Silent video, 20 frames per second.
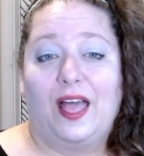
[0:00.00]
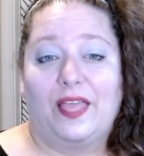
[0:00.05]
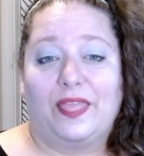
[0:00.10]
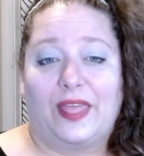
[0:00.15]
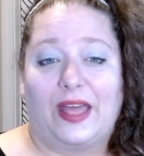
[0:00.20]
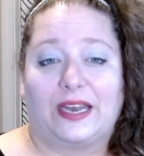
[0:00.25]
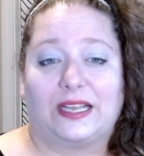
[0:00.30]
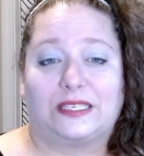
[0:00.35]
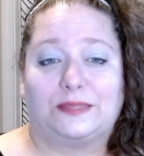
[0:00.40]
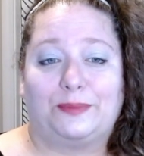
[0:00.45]

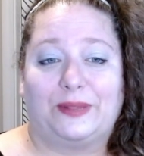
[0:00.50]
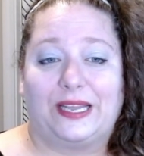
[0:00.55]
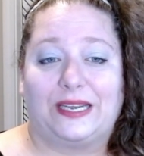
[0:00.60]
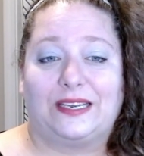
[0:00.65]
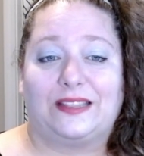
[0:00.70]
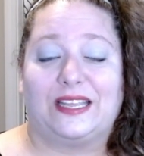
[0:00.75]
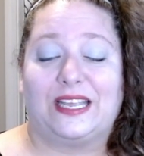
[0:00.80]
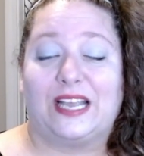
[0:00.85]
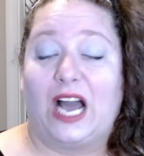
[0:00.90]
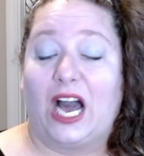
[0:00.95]
that explained
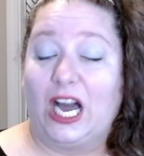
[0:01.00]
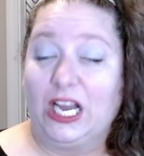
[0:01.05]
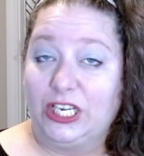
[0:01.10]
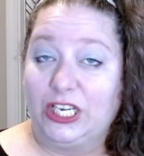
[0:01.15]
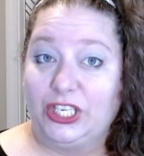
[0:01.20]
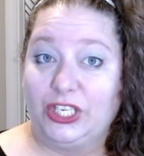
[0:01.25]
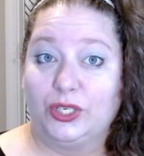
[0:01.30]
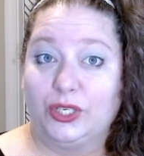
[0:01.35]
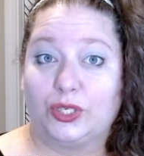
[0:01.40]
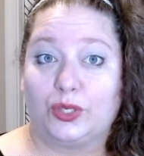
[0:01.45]
the
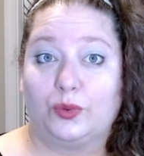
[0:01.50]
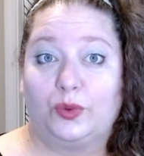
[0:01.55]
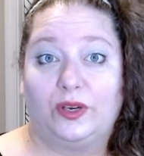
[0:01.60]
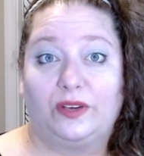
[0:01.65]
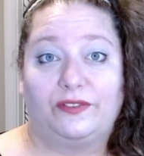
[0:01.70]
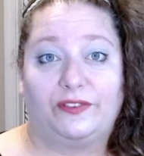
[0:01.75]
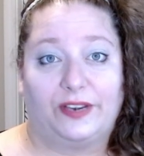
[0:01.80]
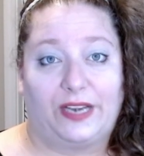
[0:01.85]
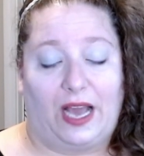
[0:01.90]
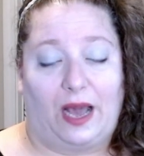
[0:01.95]
unusual
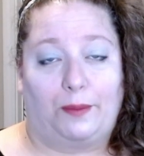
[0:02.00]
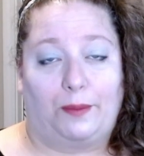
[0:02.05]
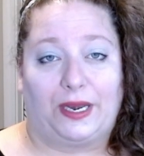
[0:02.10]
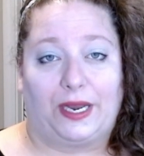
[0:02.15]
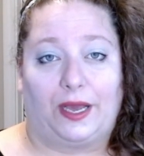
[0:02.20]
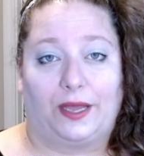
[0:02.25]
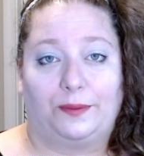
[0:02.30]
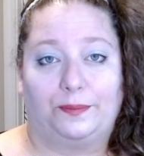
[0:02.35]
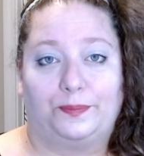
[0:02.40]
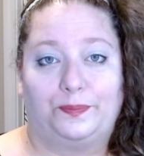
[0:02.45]

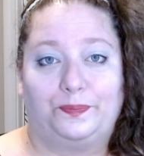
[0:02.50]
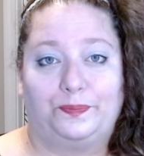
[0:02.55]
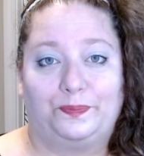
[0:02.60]
phenomenon.